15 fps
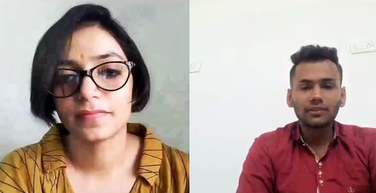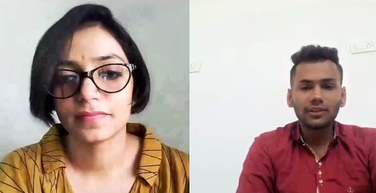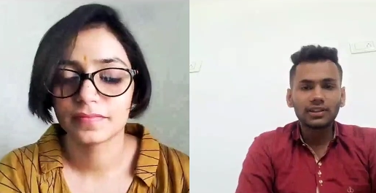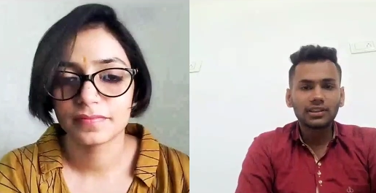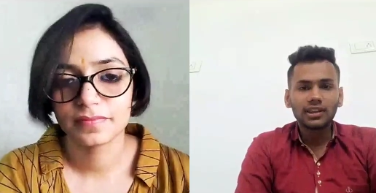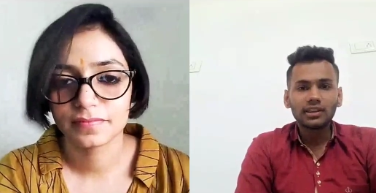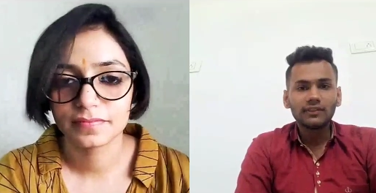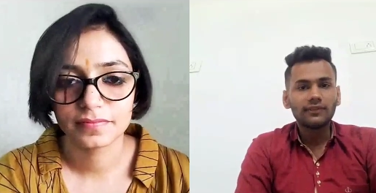
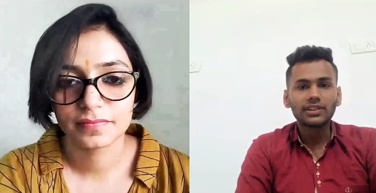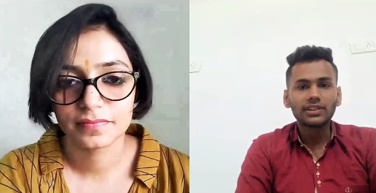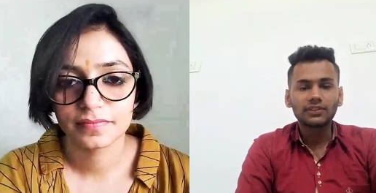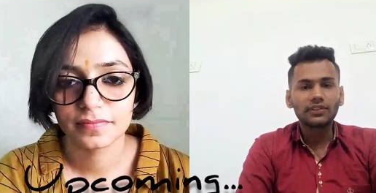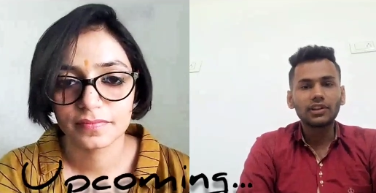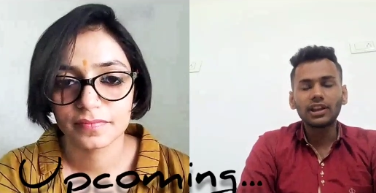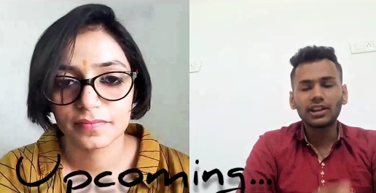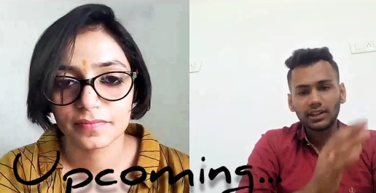Speaker 1: did one thing.
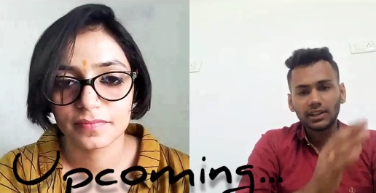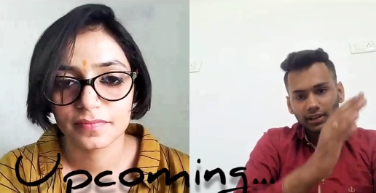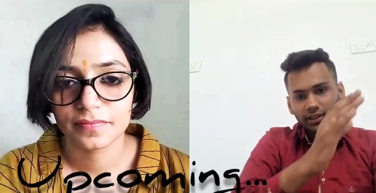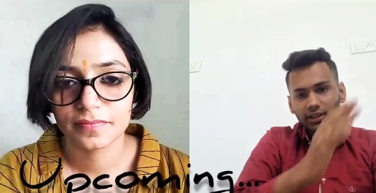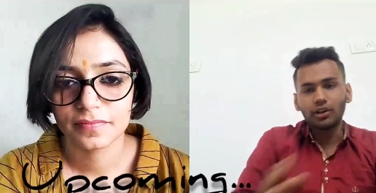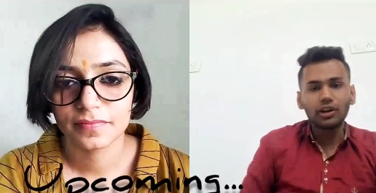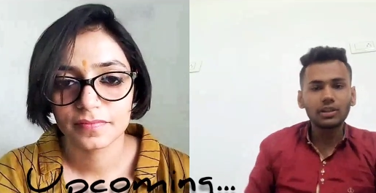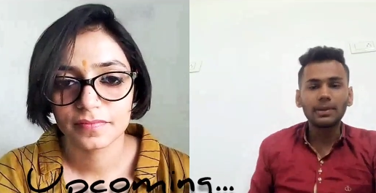First of all, I
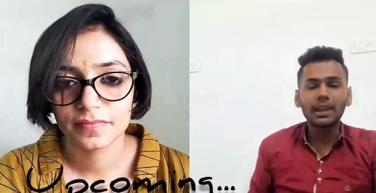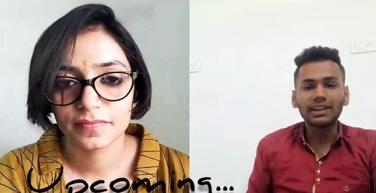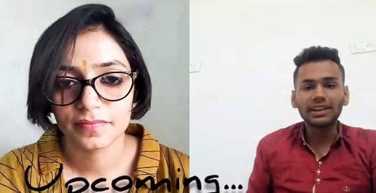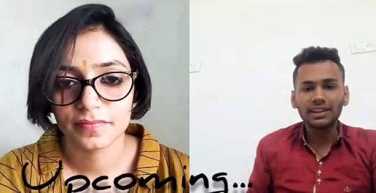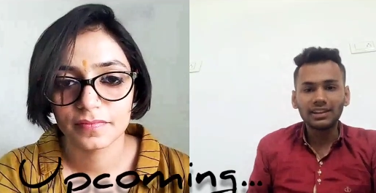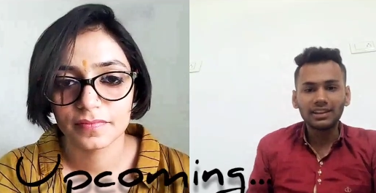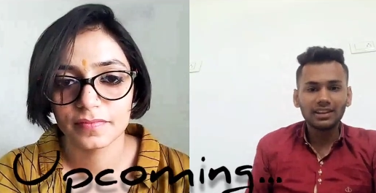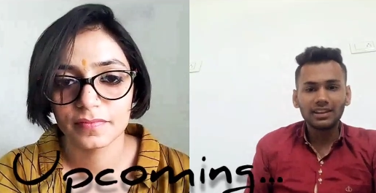did the all
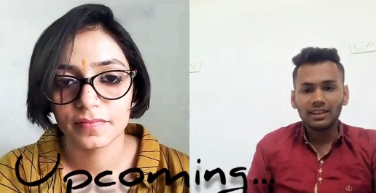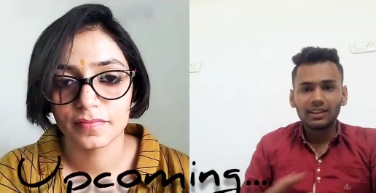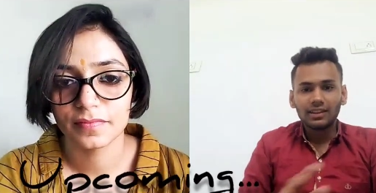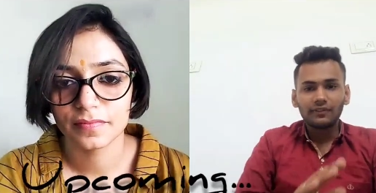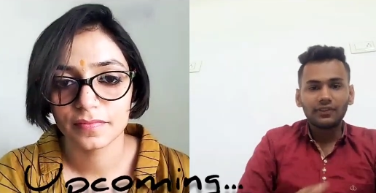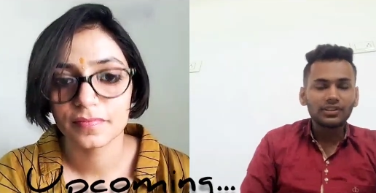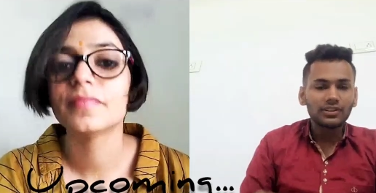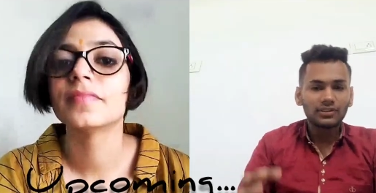planning.
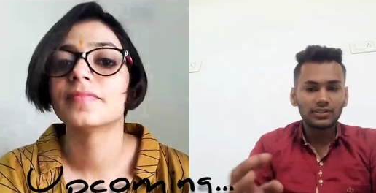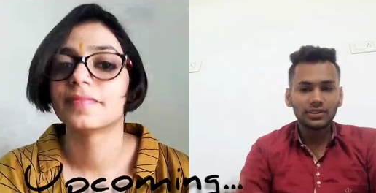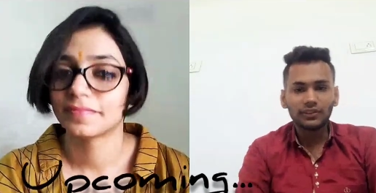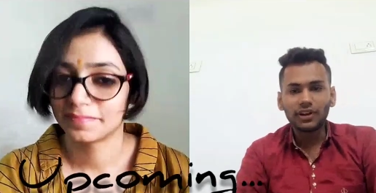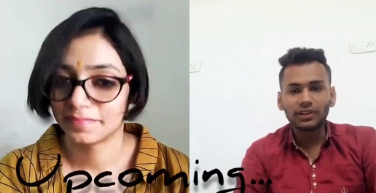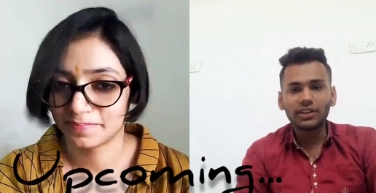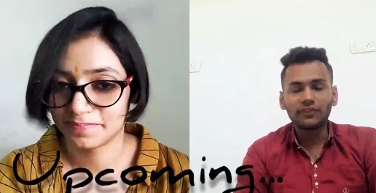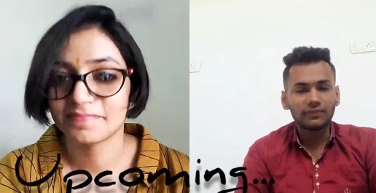So
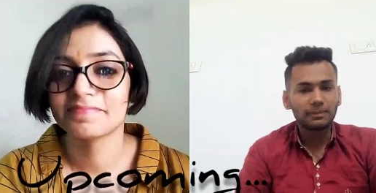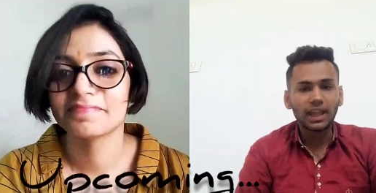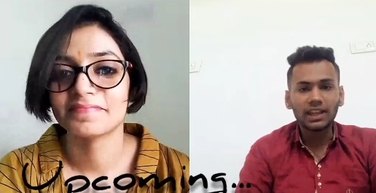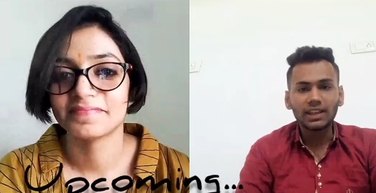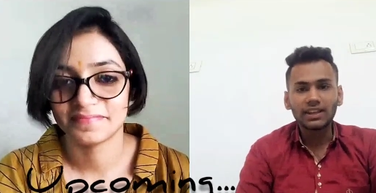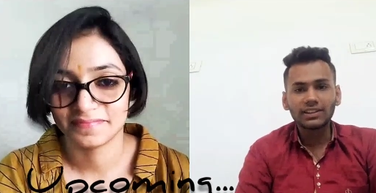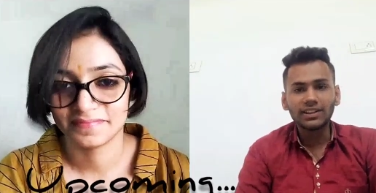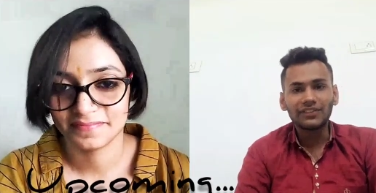for the
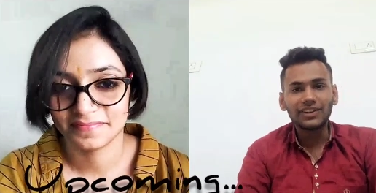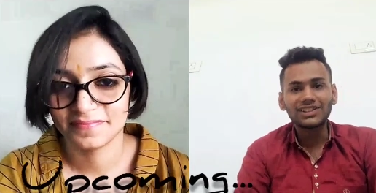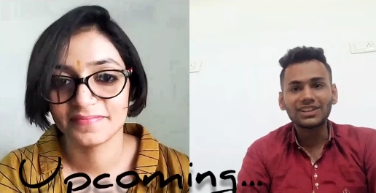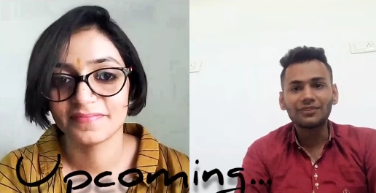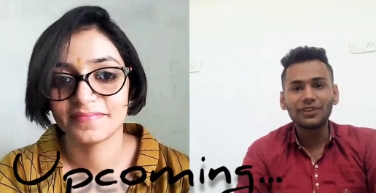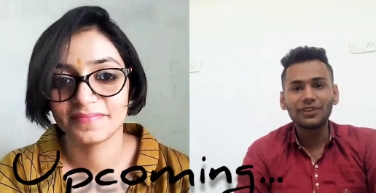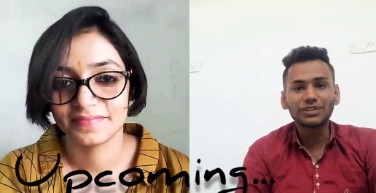planning, the first step